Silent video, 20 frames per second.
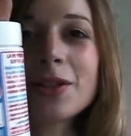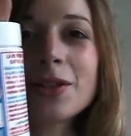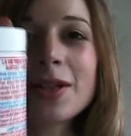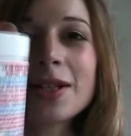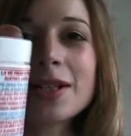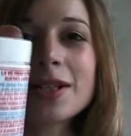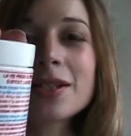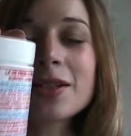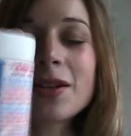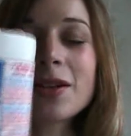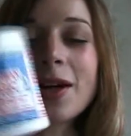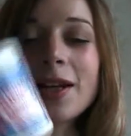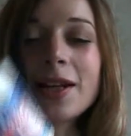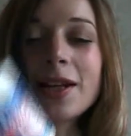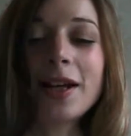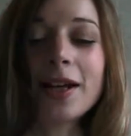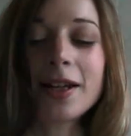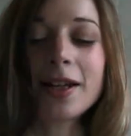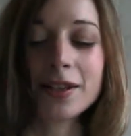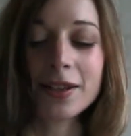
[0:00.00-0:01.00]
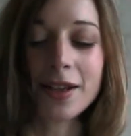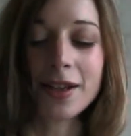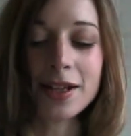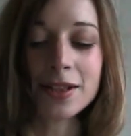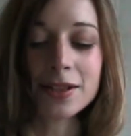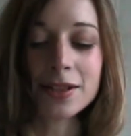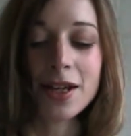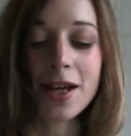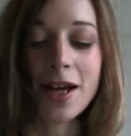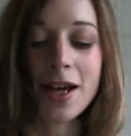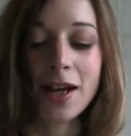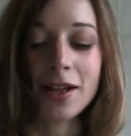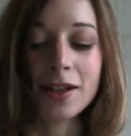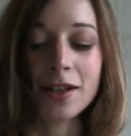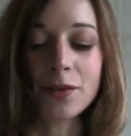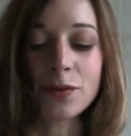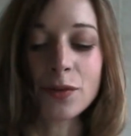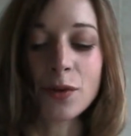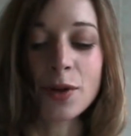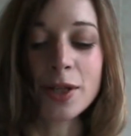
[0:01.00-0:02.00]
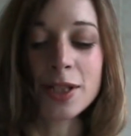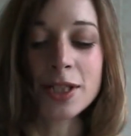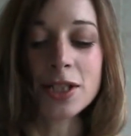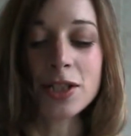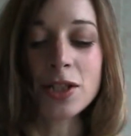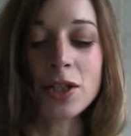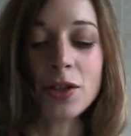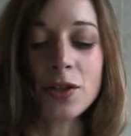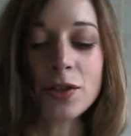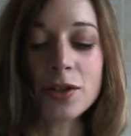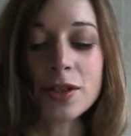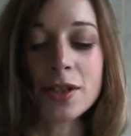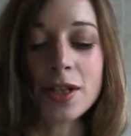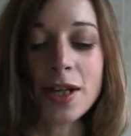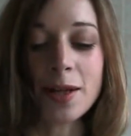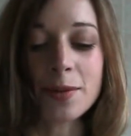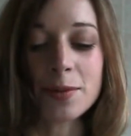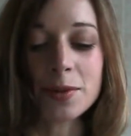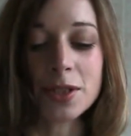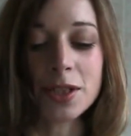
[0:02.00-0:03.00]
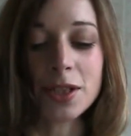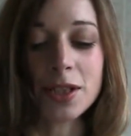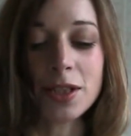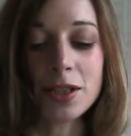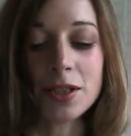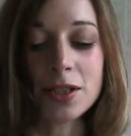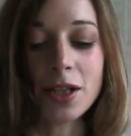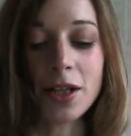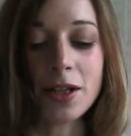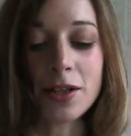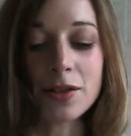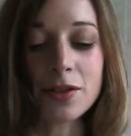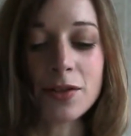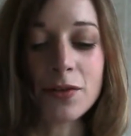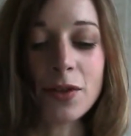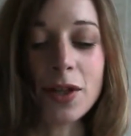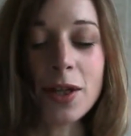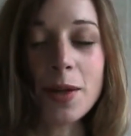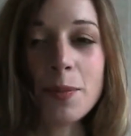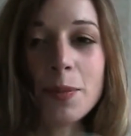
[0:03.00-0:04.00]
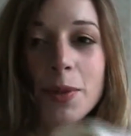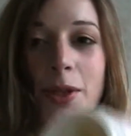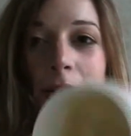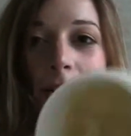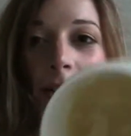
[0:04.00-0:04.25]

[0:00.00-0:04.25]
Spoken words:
to it, so I like that. And I've already used absolutely tons of it